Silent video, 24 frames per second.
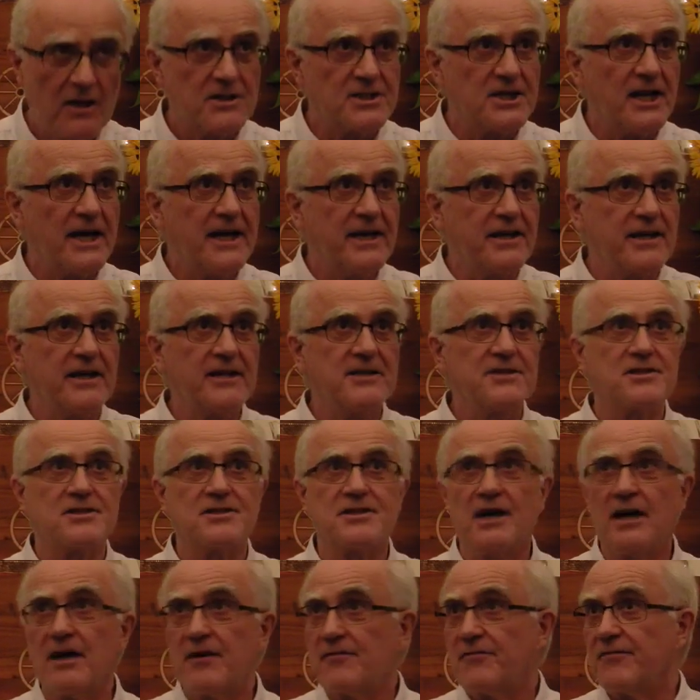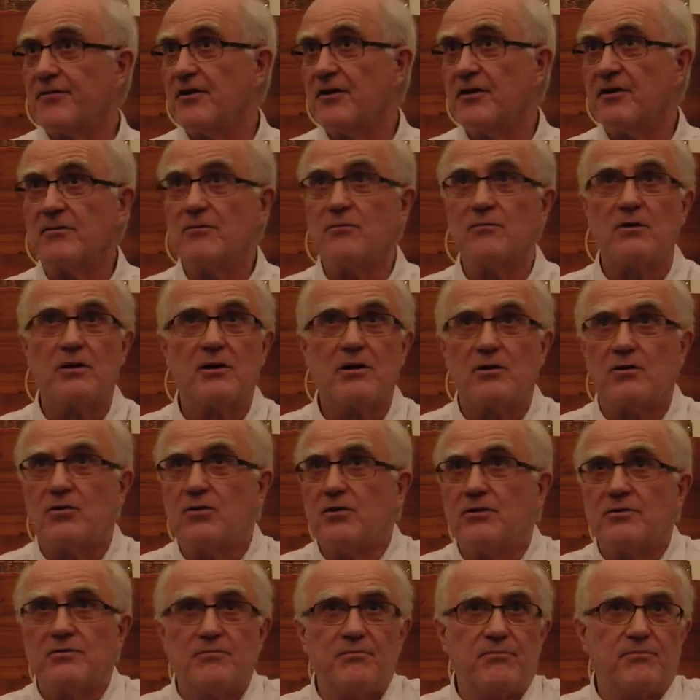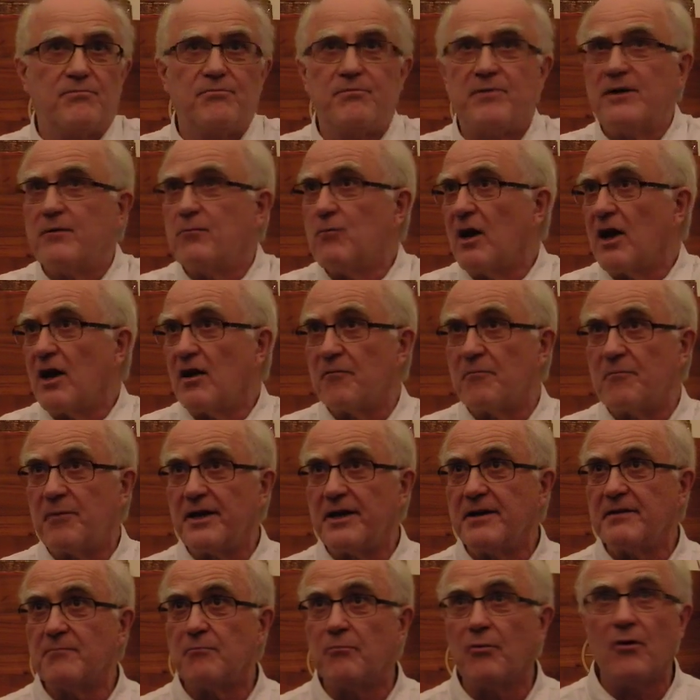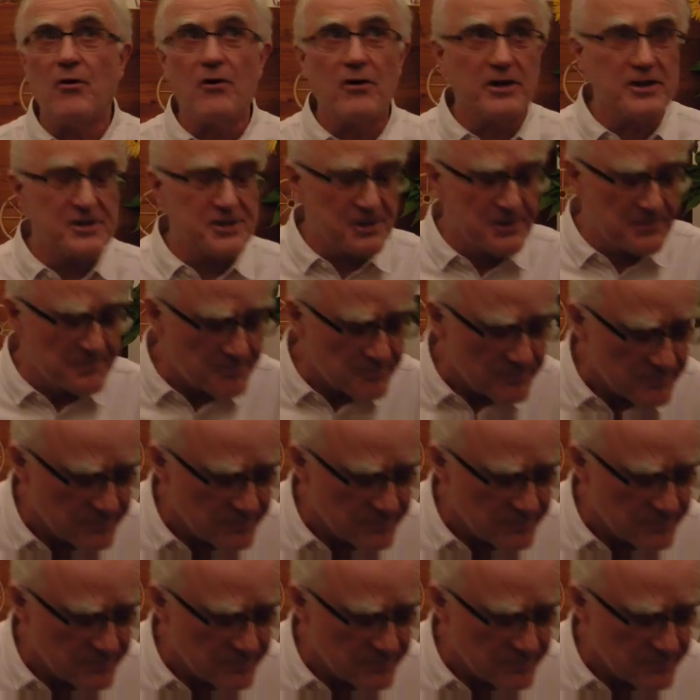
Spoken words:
taking stuff that could well have been poison,